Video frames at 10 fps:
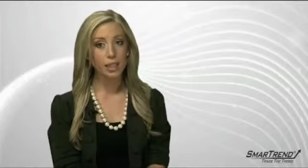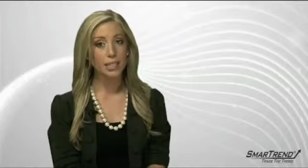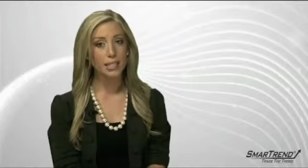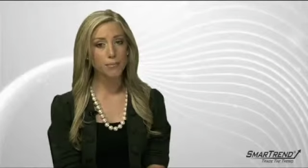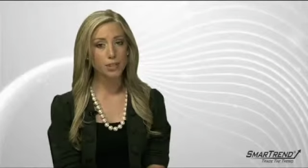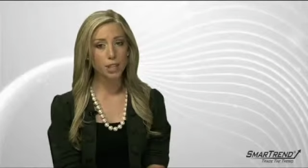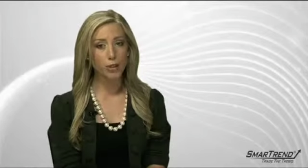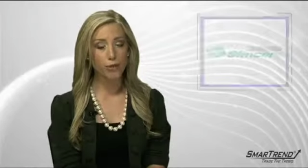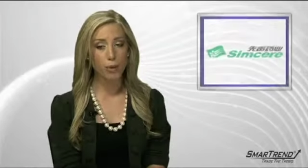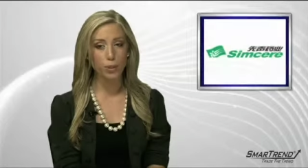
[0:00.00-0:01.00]
Simcere
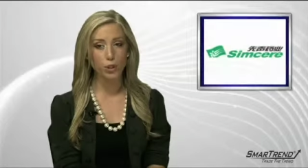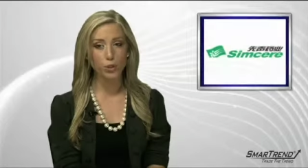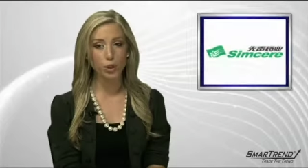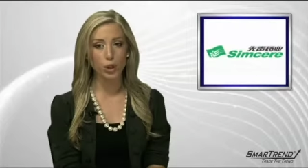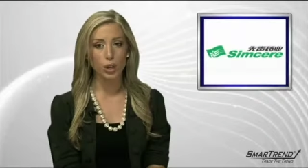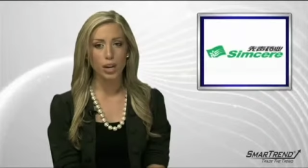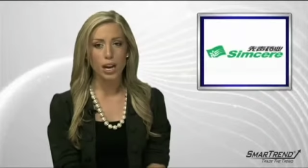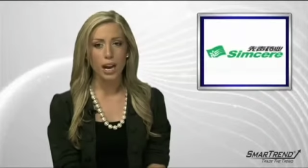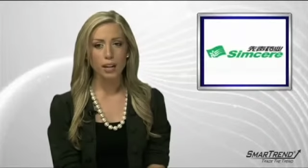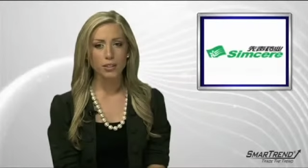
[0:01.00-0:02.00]
Pharmaceutical
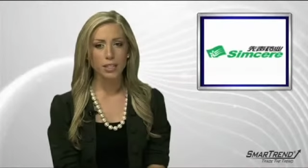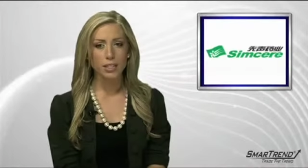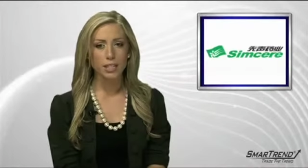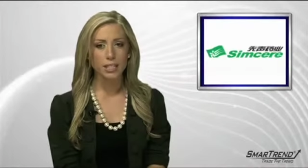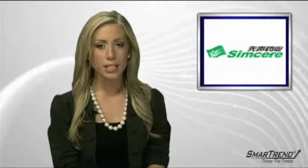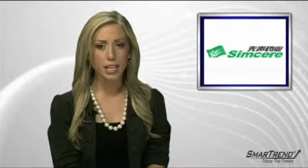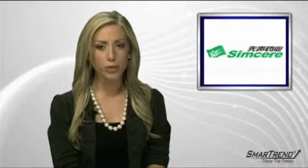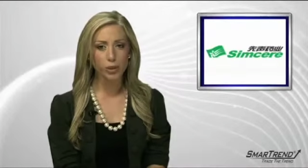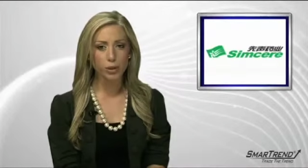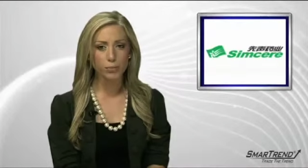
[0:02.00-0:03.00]
announced the
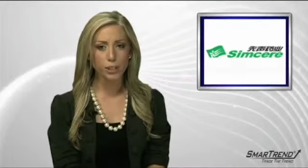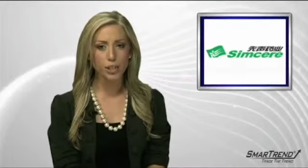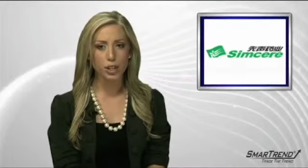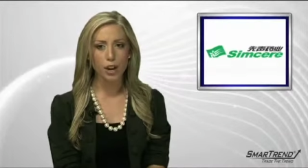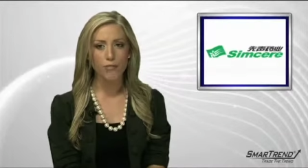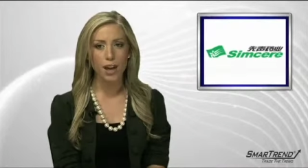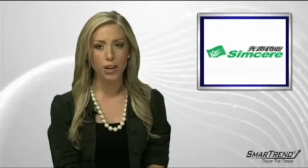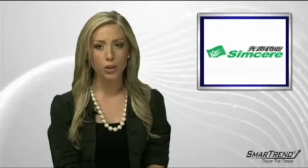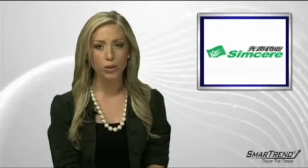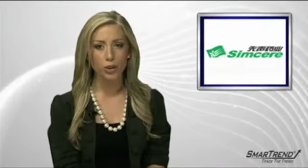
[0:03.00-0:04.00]
successful completion of
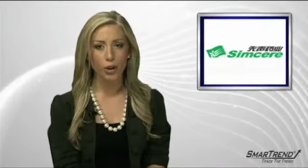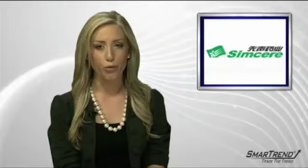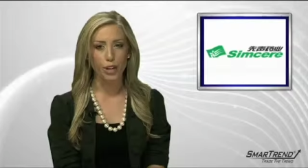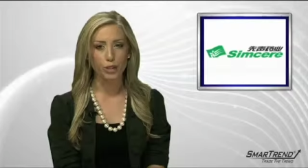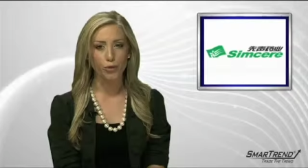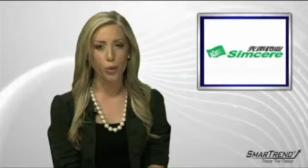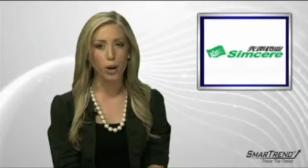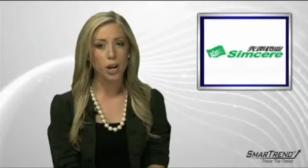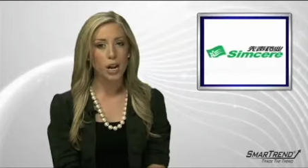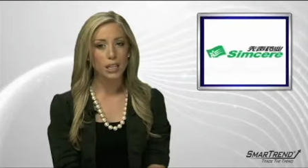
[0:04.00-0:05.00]
EndoStar Phase 4
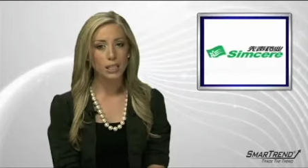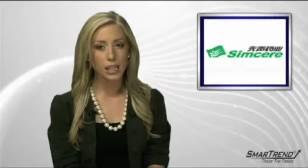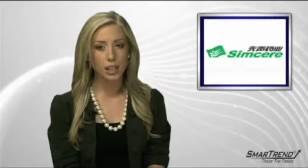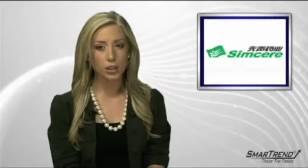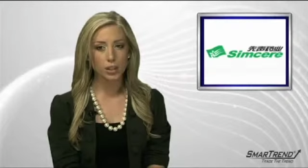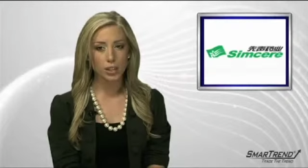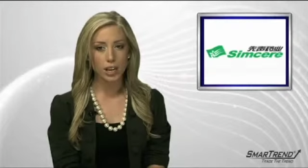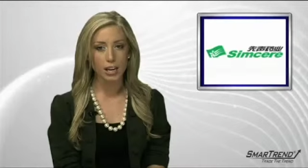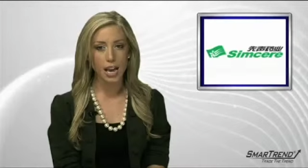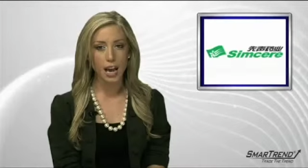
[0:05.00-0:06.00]
clinical
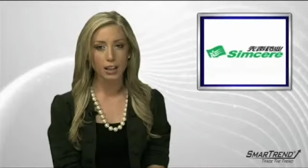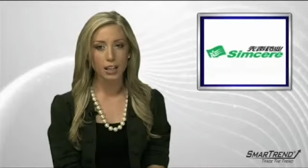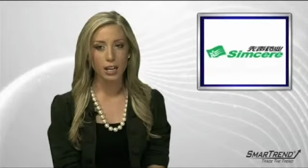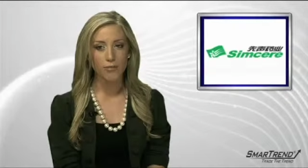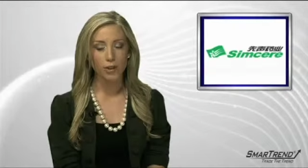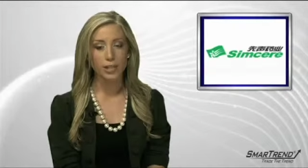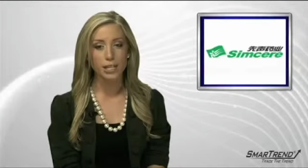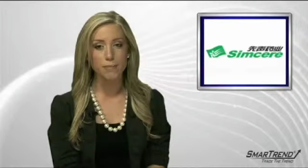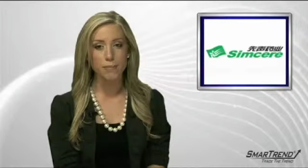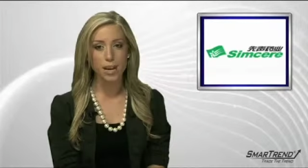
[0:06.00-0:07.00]
study at a conference
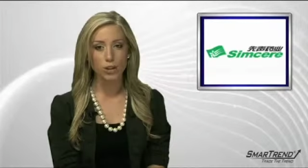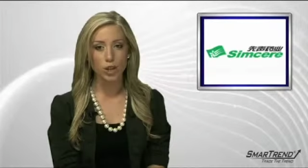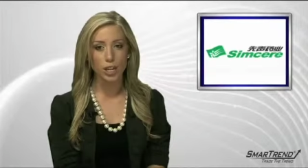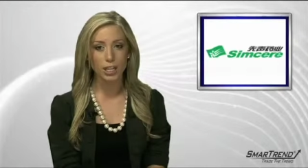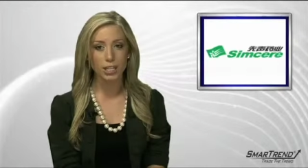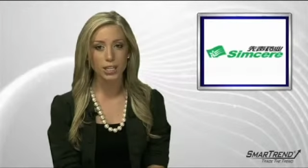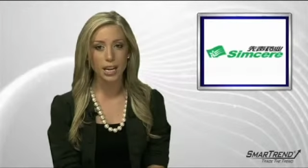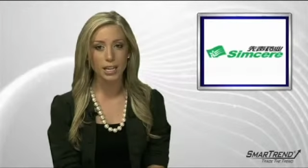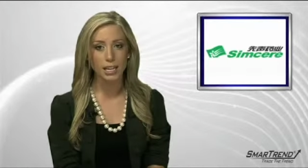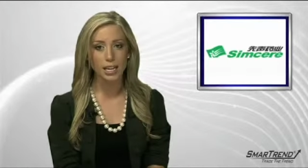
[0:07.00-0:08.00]
in Beijing
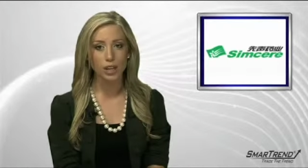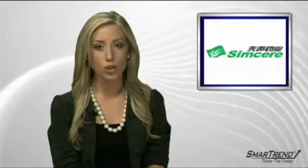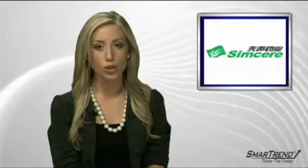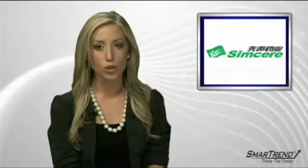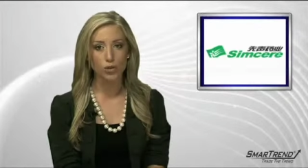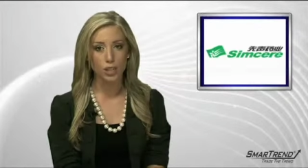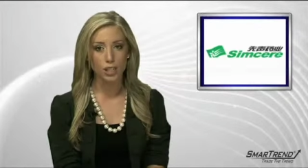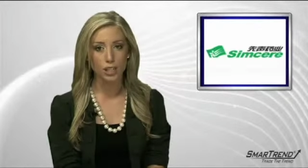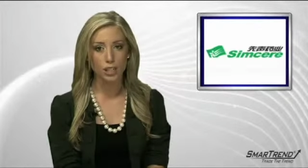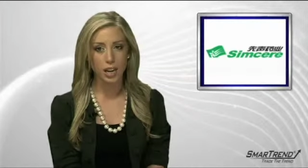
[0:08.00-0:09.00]
dedicated to this
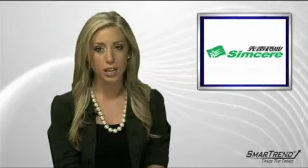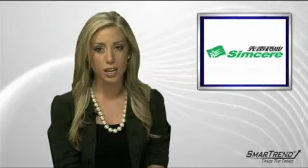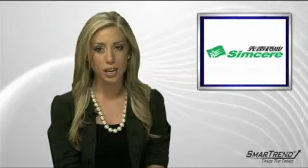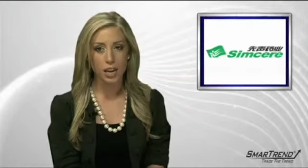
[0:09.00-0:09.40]
study.